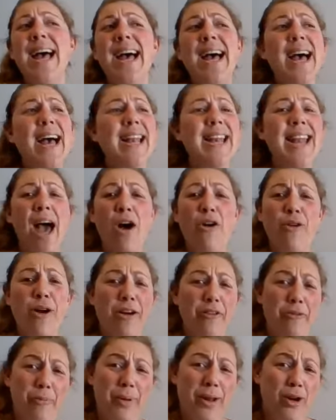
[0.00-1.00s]
Now
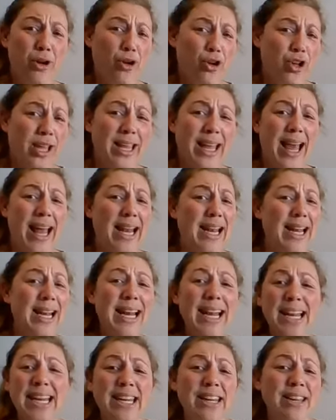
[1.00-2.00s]
I've been looking at
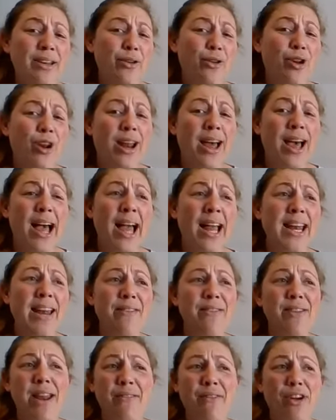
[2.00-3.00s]
linen online.
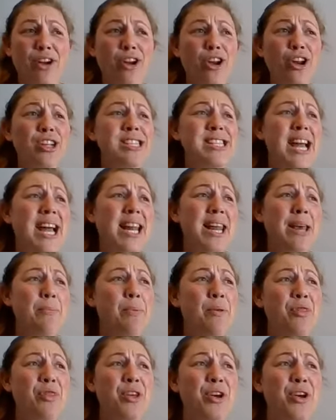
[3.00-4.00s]
I've never looked at it,
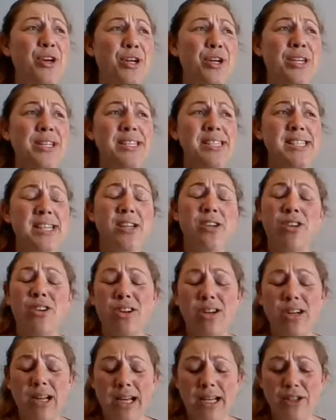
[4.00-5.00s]
but
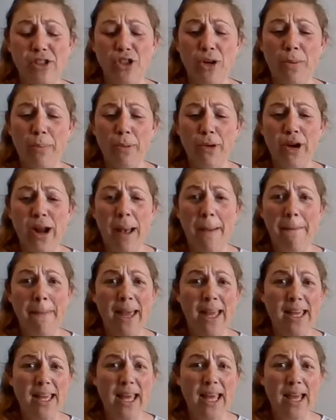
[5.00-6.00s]
the jumper I'm
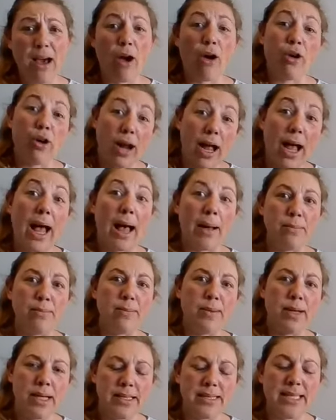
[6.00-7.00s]
making or I'm
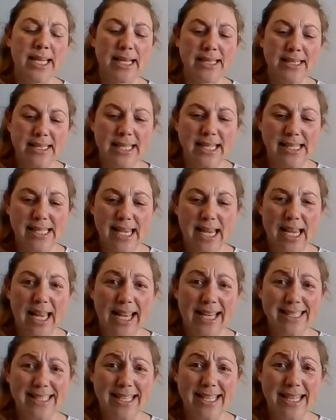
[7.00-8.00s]
test knitting
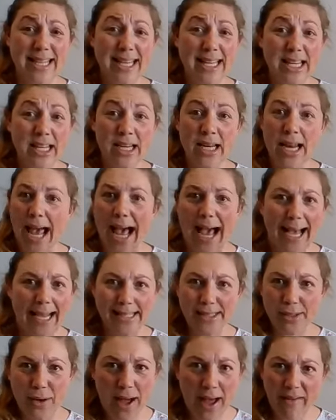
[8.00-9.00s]
is in linen. I
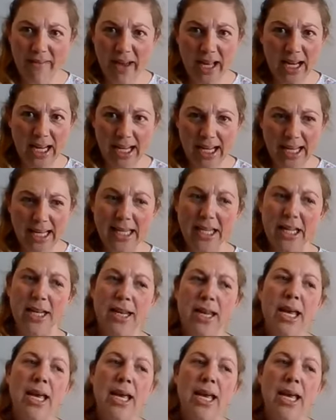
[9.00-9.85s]
don't have any linen.